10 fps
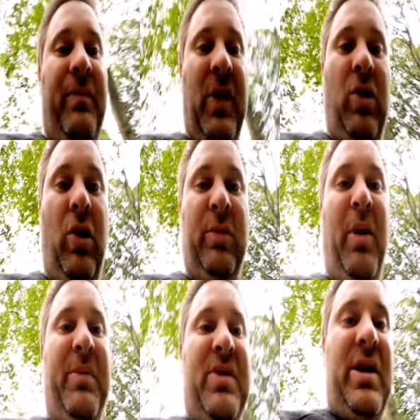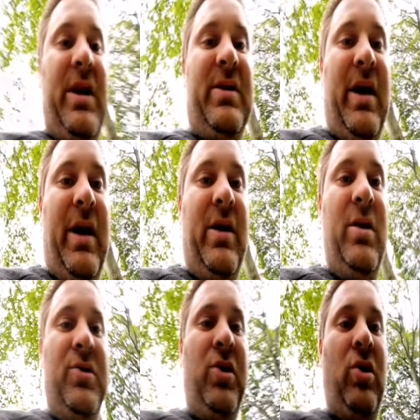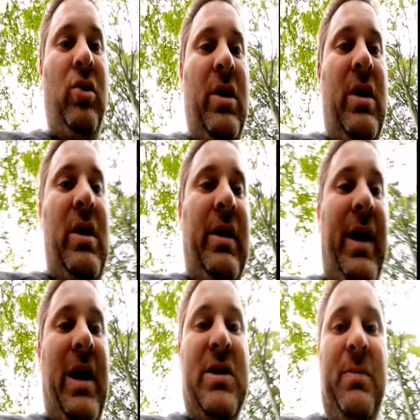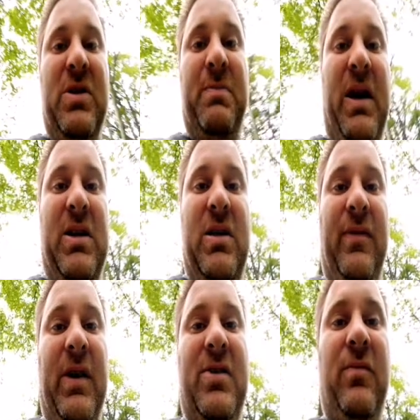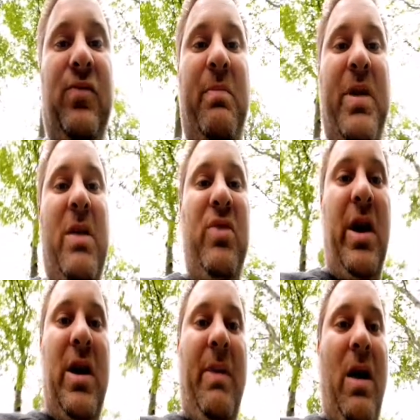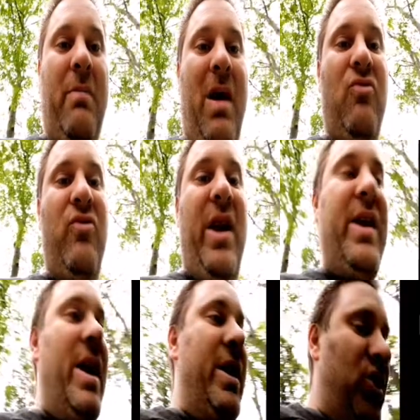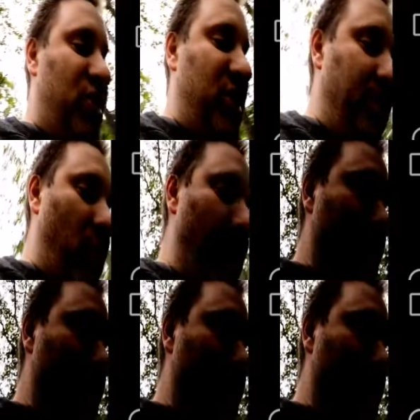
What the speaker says: called Bob the Science Guy song gets a perspective lesson from P Brain about Mount Rainier and its shadow.